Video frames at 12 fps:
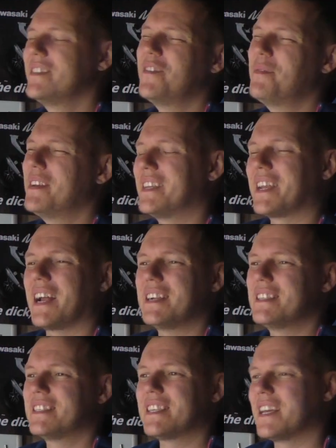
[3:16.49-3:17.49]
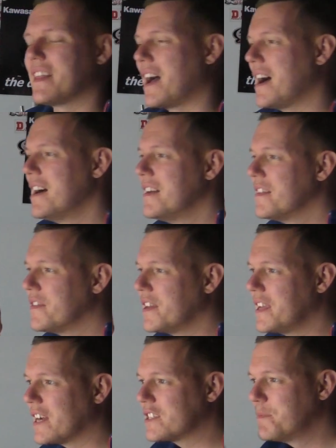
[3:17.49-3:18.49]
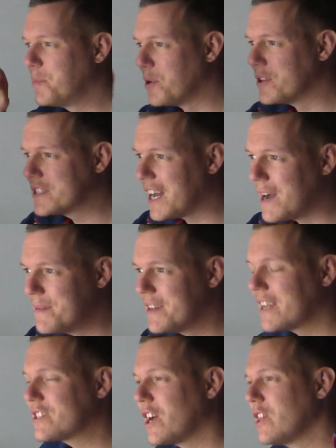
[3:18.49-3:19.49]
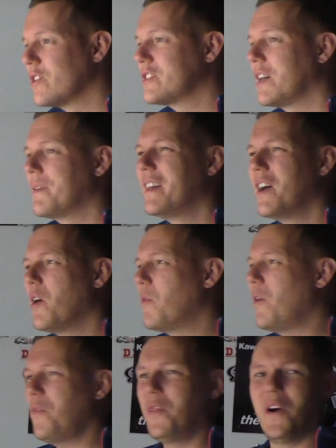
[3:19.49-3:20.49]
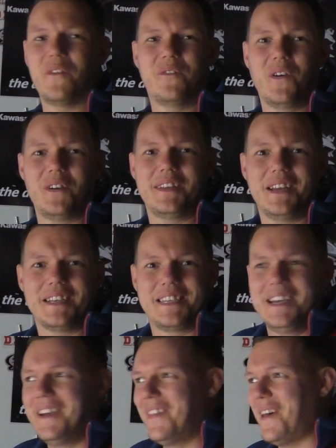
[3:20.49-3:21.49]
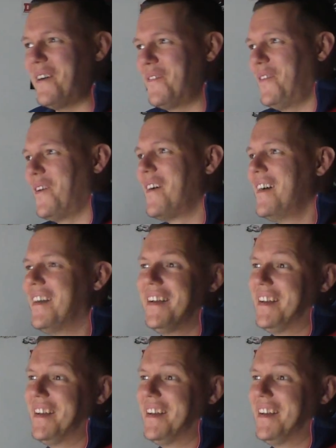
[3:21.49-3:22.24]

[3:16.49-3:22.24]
Don't be a dick, I didn't say that. Then he actually put the time in it, so I looked, I went, what the fuck did I say that for?